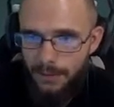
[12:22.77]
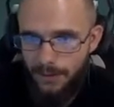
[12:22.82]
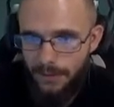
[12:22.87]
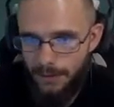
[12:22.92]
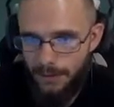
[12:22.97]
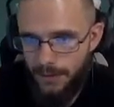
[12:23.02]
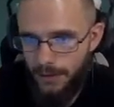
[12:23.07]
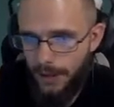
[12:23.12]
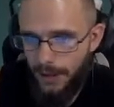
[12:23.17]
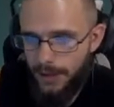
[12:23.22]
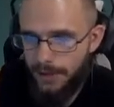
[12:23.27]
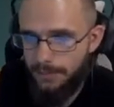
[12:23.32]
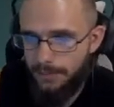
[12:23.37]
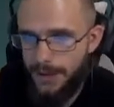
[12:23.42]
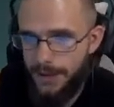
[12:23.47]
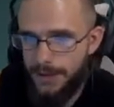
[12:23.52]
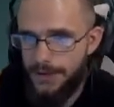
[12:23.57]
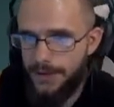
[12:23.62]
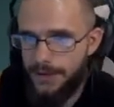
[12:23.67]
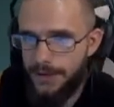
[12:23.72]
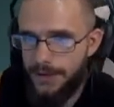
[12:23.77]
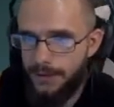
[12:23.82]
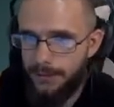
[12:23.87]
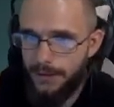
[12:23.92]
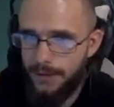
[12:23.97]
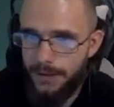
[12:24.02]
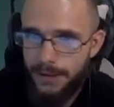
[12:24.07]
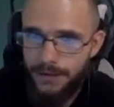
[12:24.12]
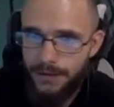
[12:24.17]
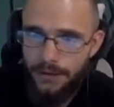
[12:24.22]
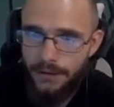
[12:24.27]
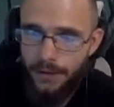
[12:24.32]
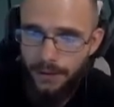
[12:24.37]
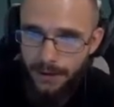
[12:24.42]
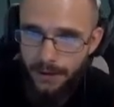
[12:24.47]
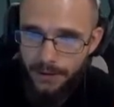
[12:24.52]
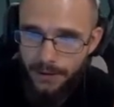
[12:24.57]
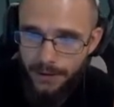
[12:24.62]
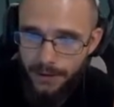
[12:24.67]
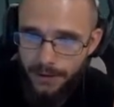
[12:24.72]
light-based subclass
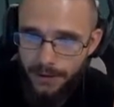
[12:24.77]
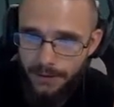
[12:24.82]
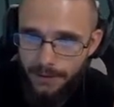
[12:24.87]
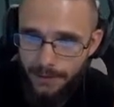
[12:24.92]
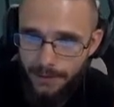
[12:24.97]
currently,